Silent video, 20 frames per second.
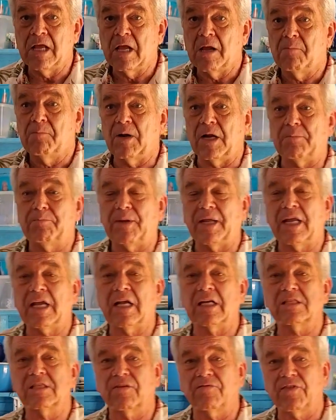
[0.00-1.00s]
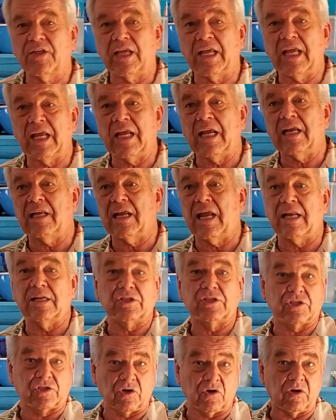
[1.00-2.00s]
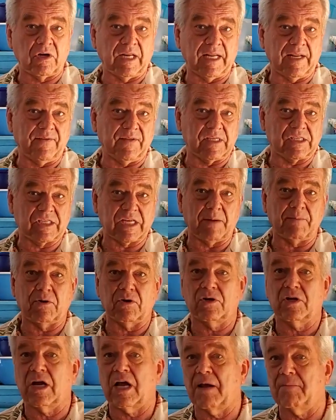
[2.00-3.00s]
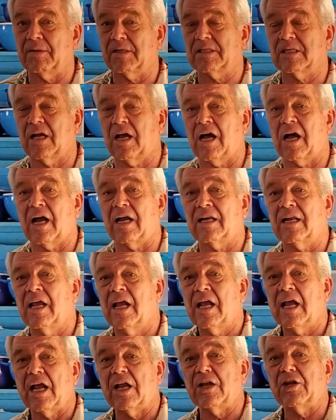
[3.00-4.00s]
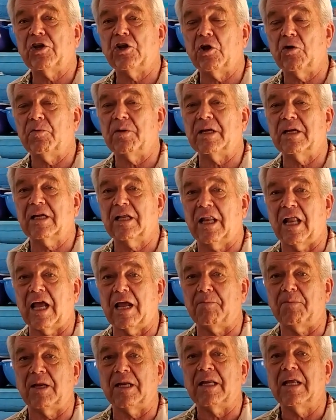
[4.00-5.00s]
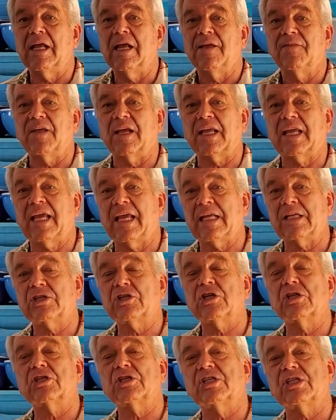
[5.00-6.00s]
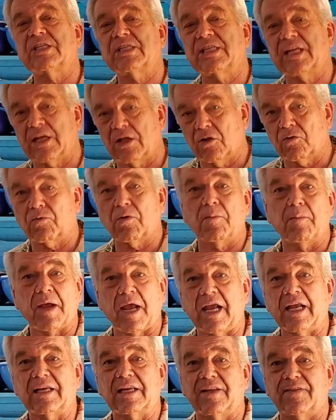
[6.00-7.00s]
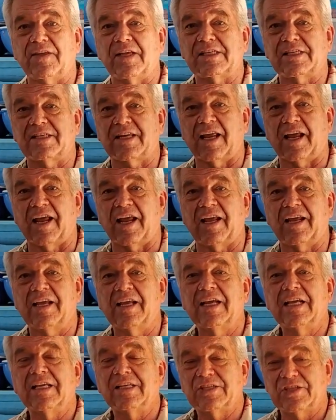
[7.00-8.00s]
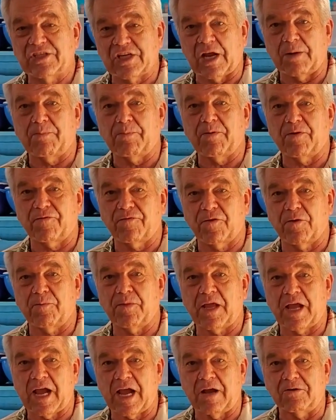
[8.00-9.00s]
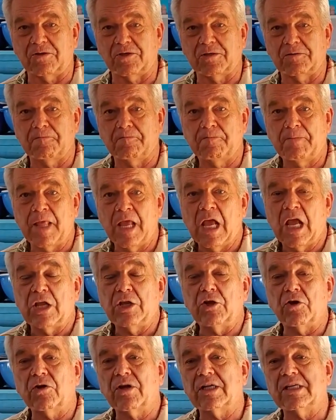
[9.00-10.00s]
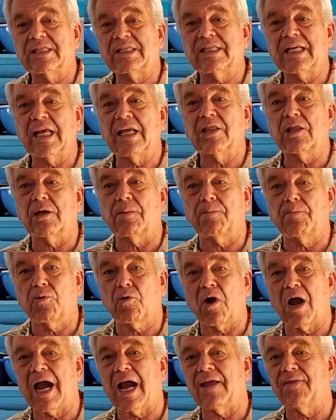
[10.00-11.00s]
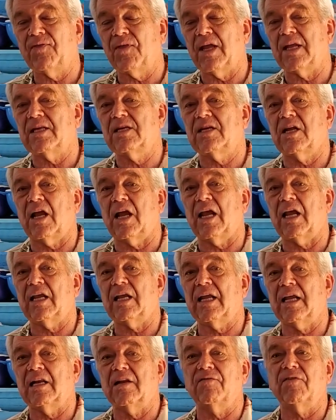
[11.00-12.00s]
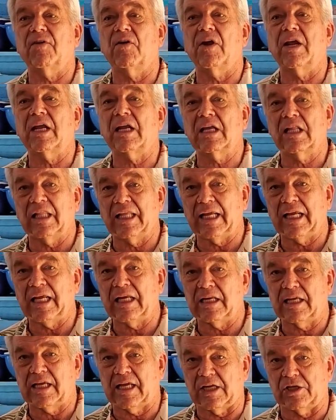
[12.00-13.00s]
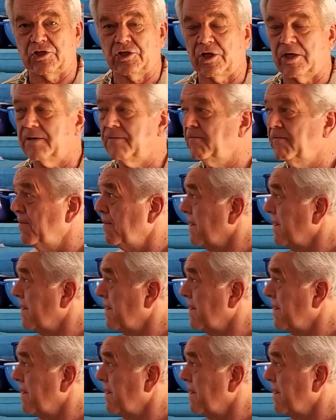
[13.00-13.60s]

But because of the heat, and certainly in the summertime, it's a hot and humid climate, the kitchens still remain to this day separate from the house. You can see the pride they take in a very clean kitchen.